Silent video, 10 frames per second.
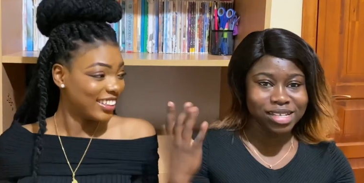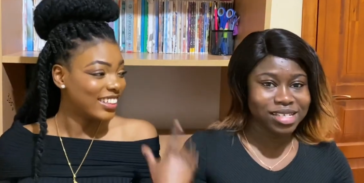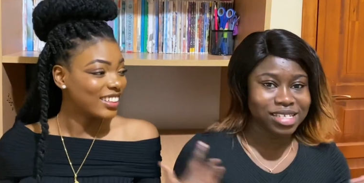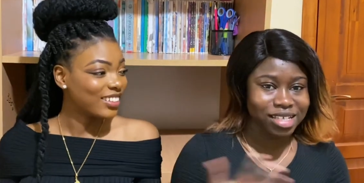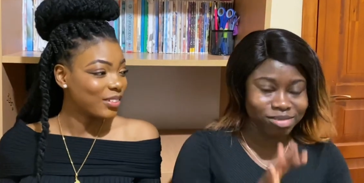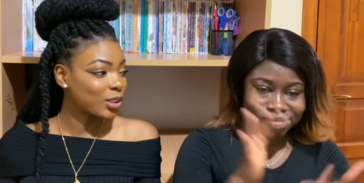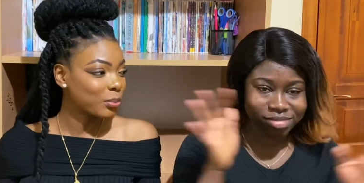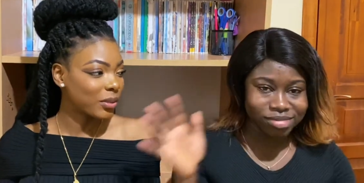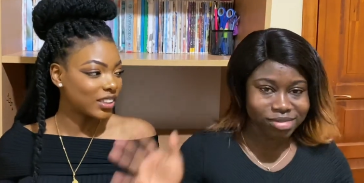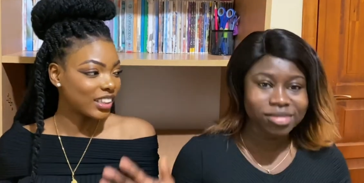Speaker 1: just
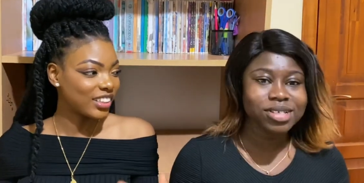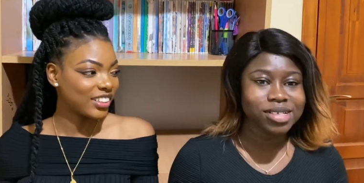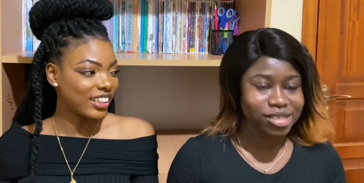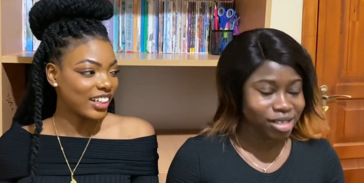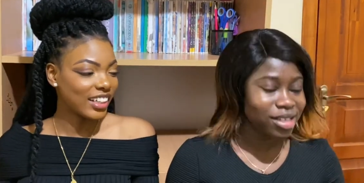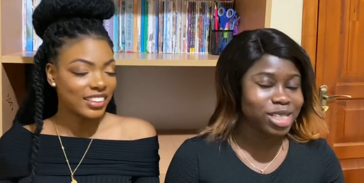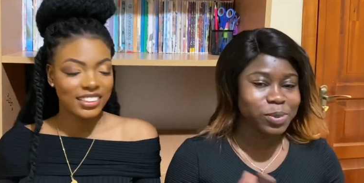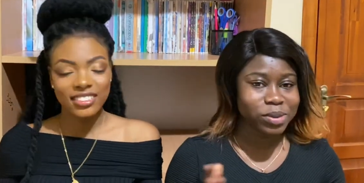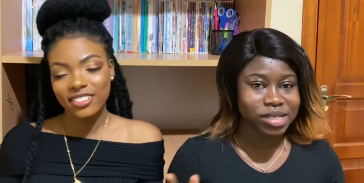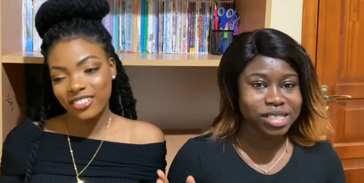sponsored you guys yeah,
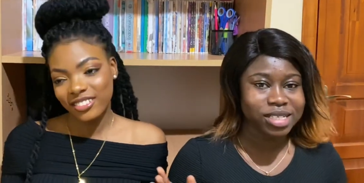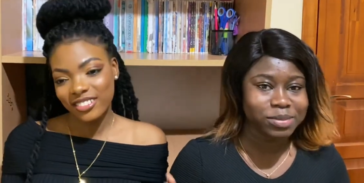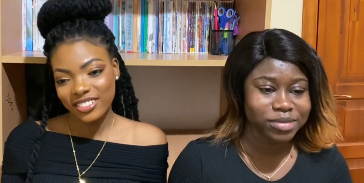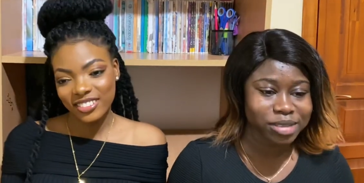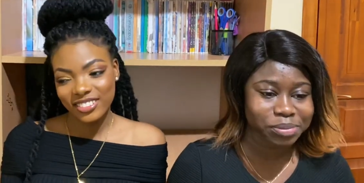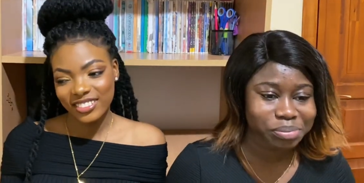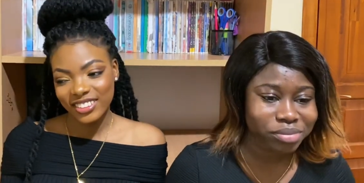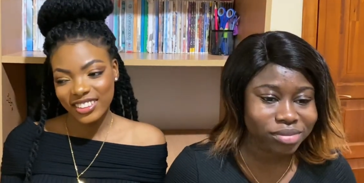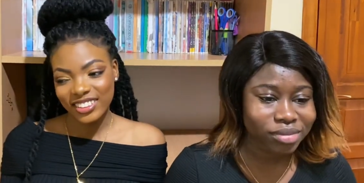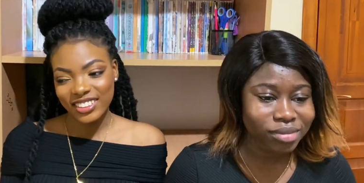sponsored oh, good, good